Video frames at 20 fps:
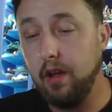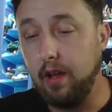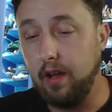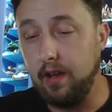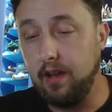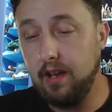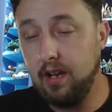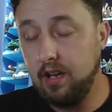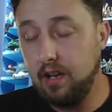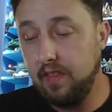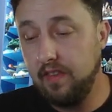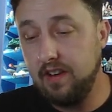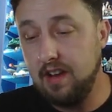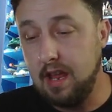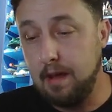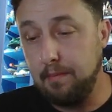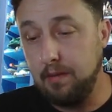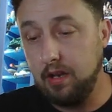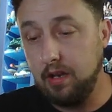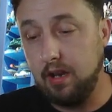into the
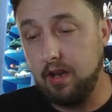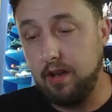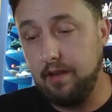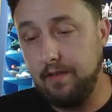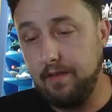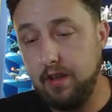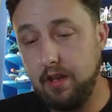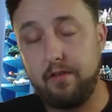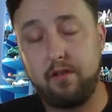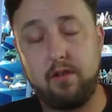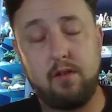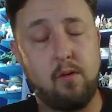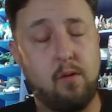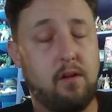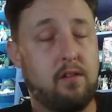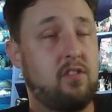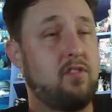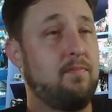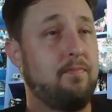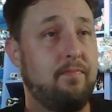nebula, and of
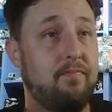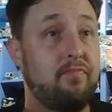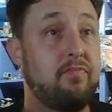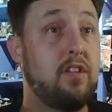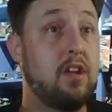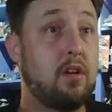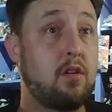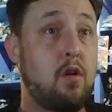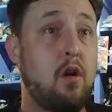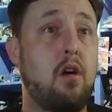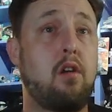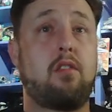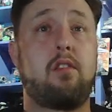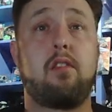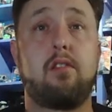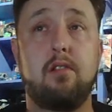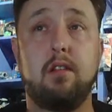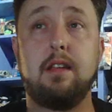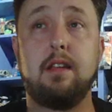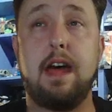course, it
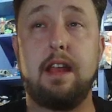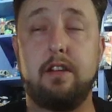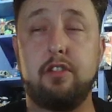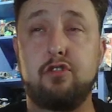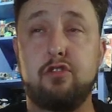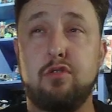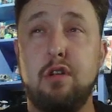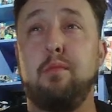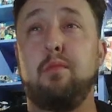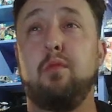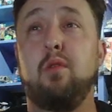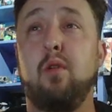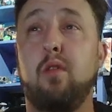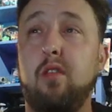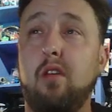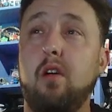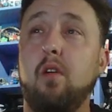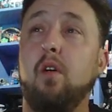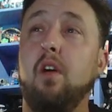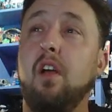causes a lot of trouble.
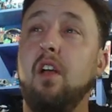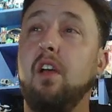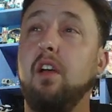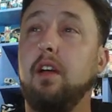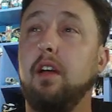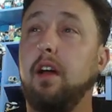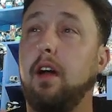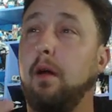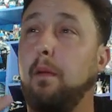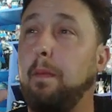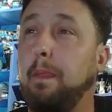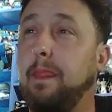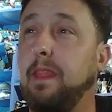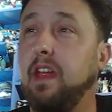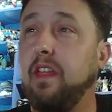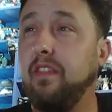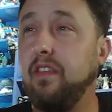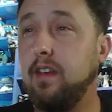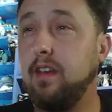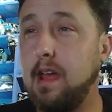So,
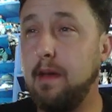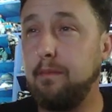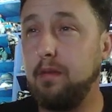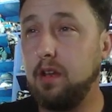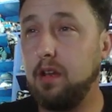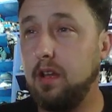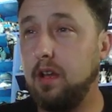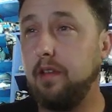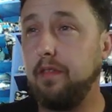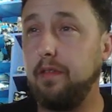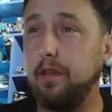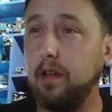in the nebula,